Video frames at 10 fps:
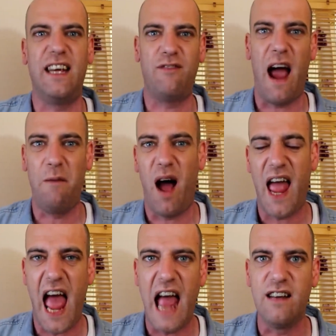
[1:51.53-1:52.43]
around my
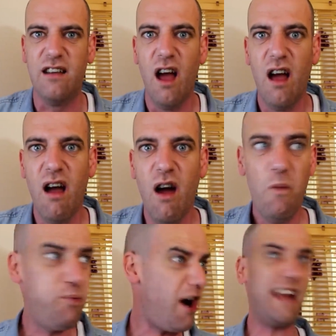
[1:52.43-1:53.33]
head.
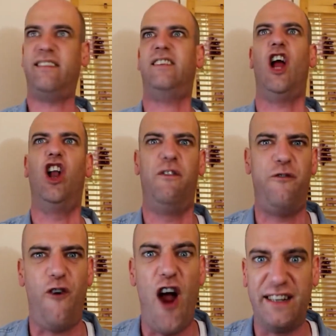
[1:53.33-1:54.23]
Bristol
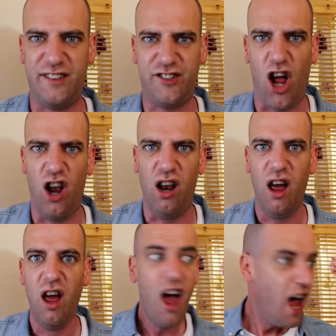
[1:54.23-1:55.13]
Fritzl.
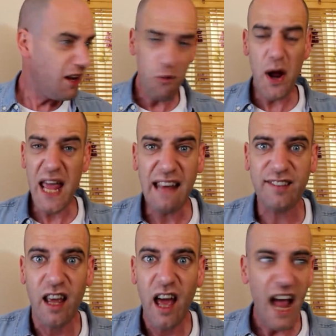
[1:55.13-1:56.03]
He
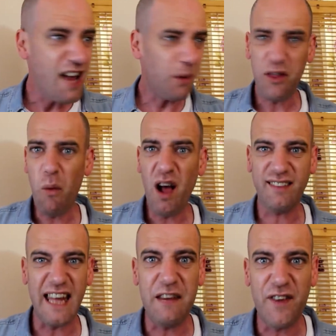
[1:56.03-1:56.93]
is. He's one of the worst
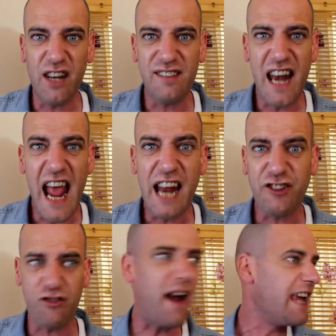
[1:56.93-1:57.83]
deviants in
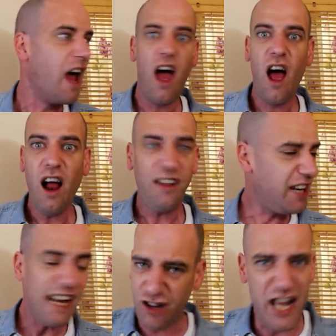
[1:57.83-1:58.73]
history. There's
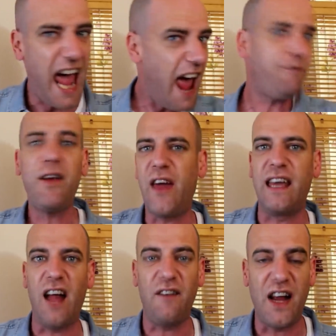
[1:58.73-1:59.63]
literally everything
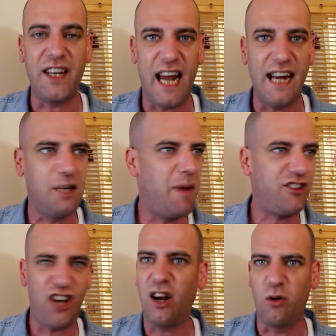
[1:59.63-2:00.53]
that I've dedicated my
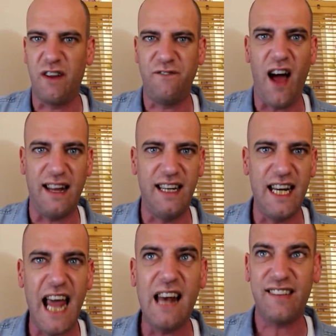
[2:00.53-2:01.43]
channel to fighting
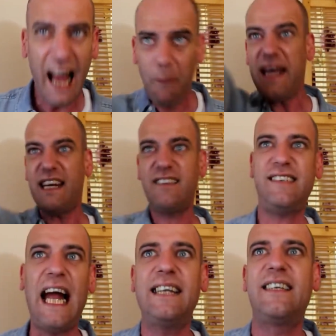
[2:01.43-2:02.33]
against. How he can
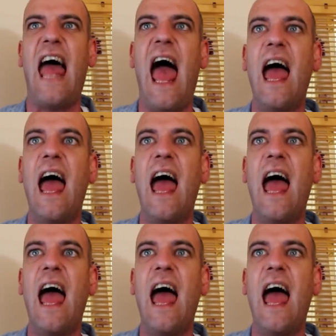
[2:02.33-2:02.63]
stand there,